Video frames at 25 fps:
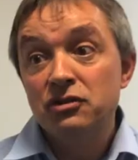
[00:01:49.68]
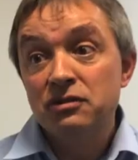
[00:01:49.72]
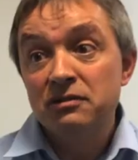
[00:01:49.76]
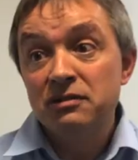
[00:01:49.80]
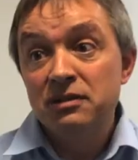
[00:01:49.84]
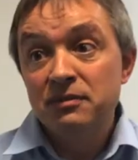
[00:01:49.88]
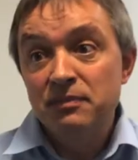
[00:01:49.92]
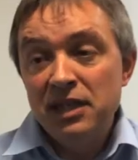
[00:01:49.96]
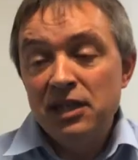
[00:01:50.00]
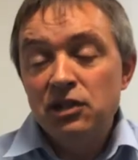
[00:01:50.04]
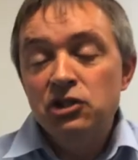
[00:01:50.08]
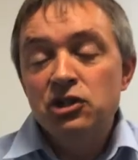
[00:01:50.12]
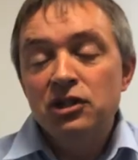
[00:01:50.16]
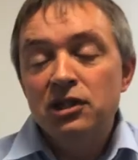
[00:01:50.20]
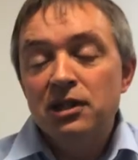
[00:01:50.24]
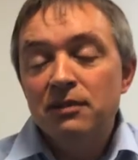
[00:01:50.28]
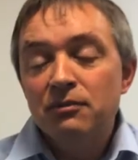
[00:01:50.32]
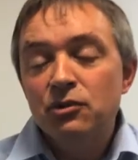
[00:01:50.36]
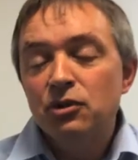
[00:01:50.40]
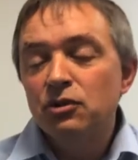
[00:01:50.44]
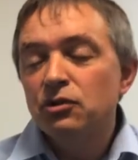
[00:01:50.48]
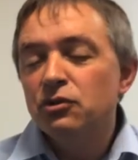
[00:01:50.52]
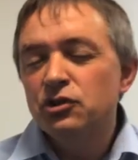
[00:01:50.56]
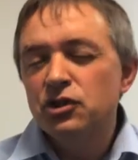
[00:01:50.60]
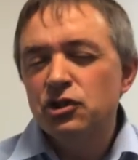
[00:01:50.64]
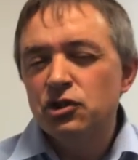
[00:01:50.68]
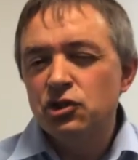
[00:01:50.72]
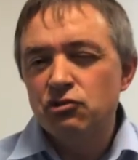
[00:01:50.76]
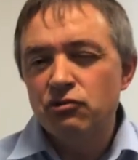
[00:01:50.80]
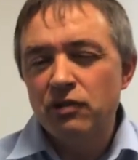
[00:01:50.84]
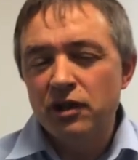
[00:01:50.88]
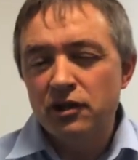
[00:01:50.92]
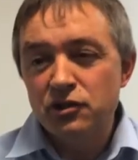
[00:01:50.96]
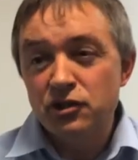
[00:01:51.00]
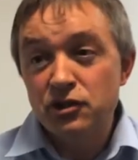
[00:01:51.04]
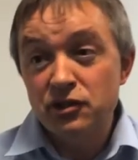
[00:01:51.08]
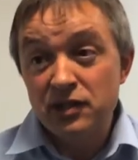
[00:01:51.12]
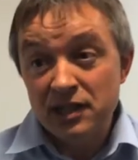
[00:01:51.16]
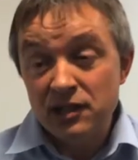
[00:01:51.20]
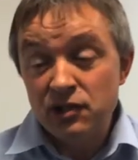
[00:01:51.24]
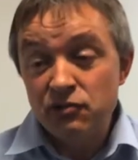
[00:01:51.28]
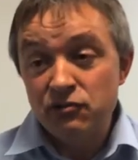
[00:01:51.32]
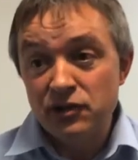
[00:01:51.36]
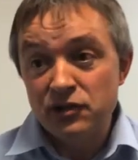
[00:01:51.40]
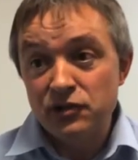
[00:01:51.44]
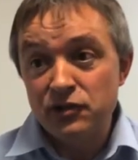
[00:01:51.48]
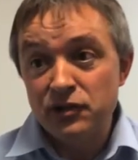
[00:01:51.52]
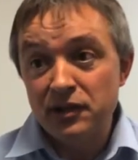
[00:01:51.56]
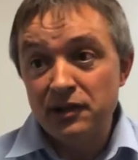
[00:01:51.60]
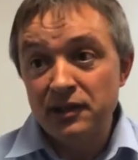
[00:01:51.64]
The PGDIP course is structured,
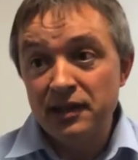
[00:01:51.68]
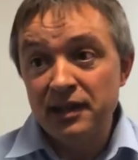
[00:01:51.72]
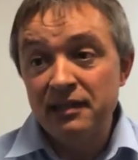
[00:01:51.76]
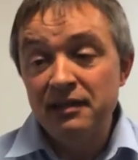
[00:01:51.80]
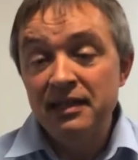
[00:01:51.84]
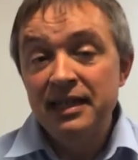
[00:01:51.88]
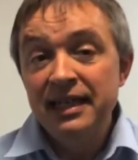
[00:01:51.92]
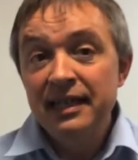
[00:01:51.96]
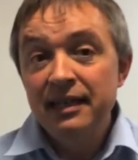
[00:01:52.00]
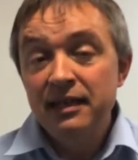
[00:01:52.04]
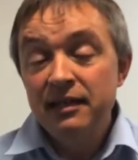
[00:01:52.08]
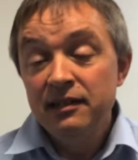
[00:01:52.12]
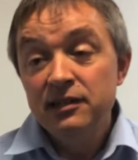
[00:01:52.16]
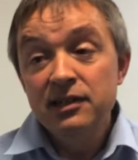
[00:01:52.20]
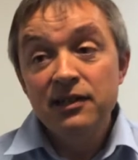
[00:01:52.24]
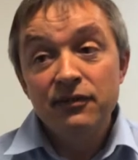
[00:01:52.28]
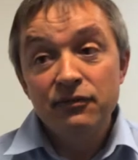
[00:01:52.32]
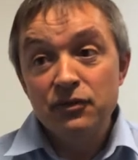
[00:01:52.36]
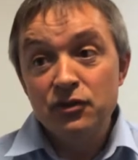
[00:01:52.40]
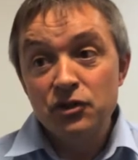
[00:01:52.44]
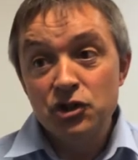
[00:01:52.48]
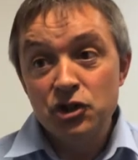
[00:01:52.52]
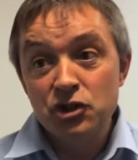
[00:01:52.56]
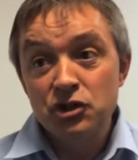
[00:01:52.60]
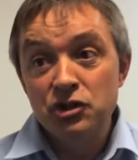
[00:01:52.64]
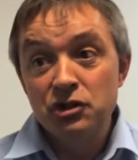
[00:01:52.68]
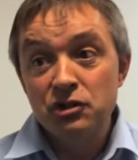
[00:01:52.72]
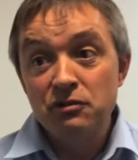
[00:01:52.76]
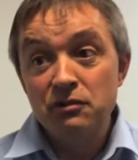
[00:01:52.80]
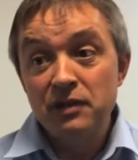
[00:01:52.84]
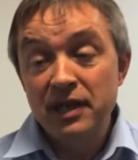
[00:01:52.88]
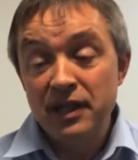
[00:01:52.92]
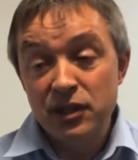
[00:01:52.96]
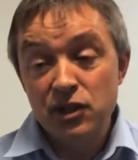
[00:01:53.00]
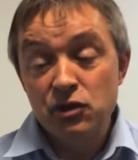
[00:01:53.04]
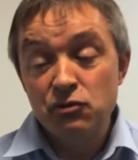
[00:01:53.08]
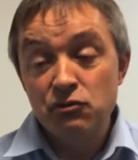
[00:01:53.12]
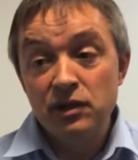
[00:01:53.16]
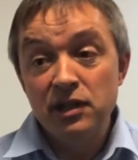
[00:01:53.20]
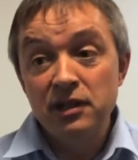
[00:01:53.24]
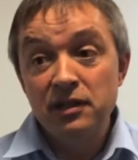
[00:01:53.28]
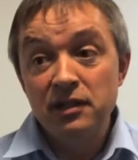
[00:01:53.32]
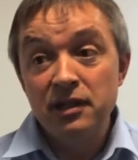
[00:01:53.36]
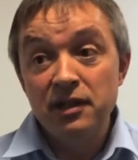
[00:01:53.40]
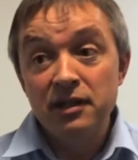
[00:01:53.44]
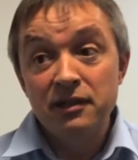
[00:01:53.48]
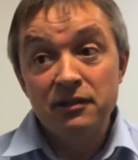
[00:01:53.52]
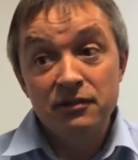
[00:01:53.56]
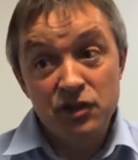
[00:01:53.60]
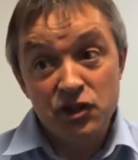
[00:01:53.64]
interestingly, different to a
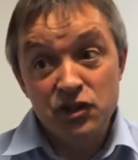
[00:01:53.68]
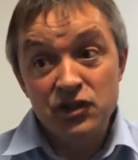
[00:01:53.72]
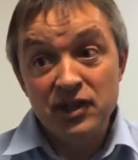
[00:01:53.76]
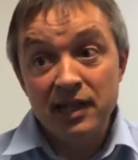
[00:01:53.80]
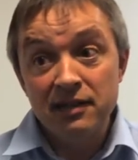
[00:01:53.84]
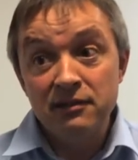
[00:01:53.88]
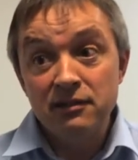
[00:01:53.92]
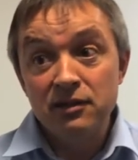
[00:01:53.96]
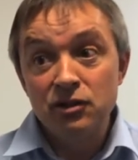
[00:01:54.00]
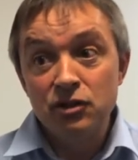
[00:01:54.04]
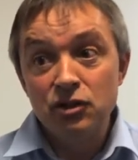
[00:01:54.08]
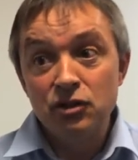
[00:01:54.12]
three-year, the standard